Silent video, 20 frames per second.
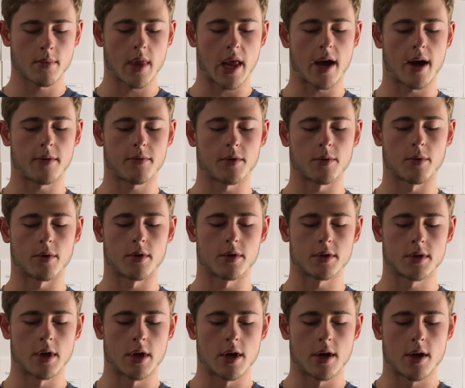
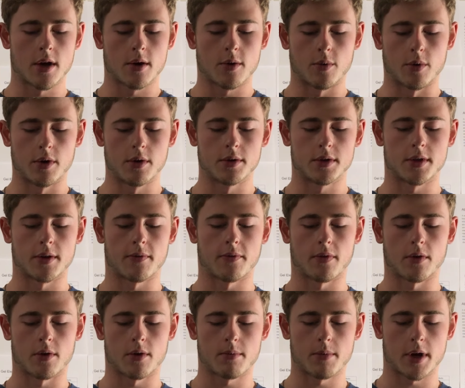Afterwards, we used a
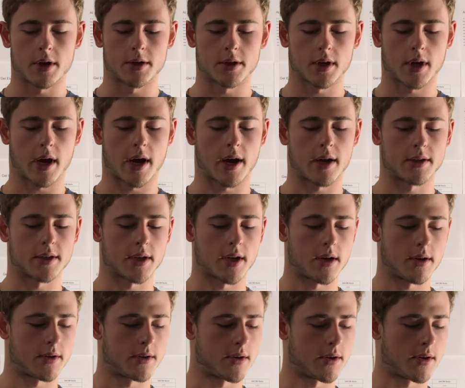fluorometric
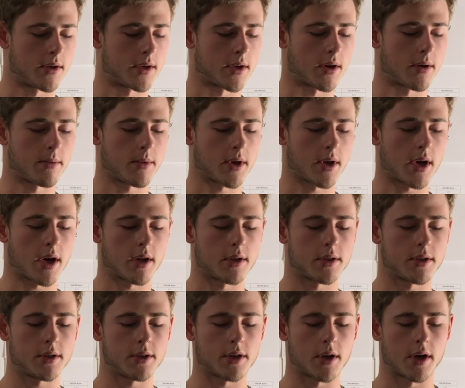assay to determine the
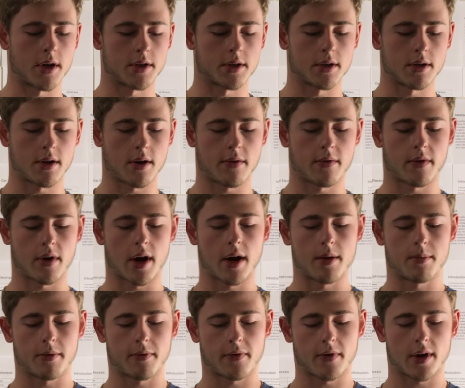concentration of our
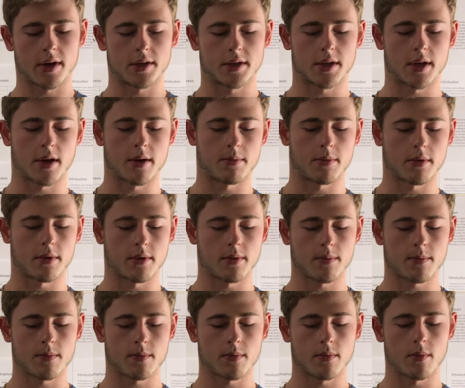amplified sample.
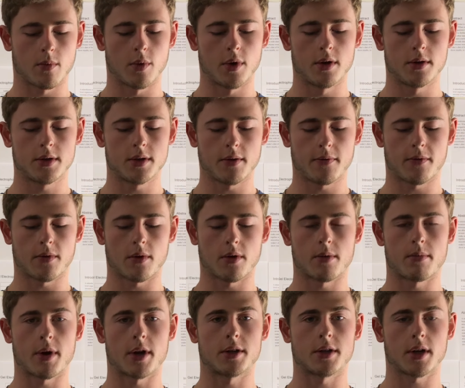We used the
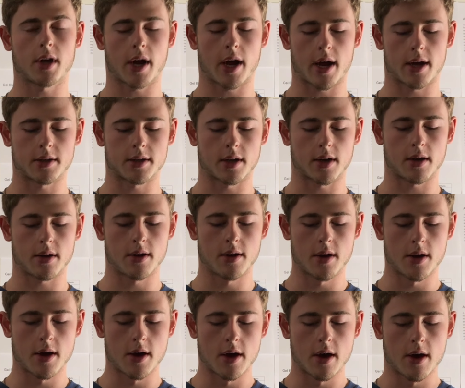fluorometric assay
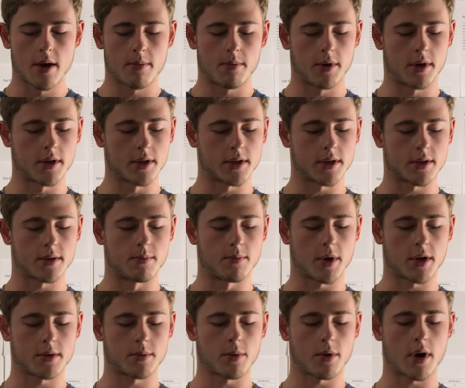because it's
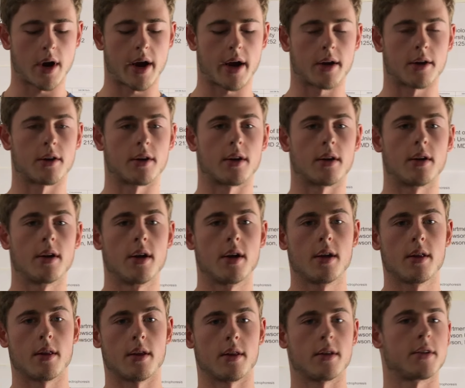much more accurate
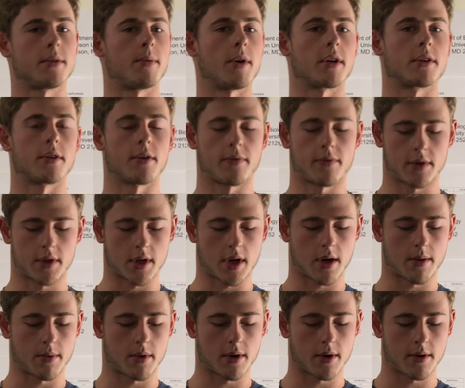than the
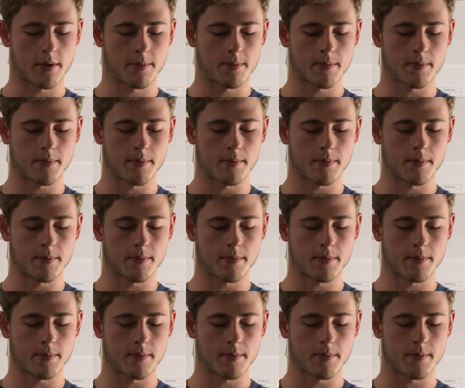spectrophotometer.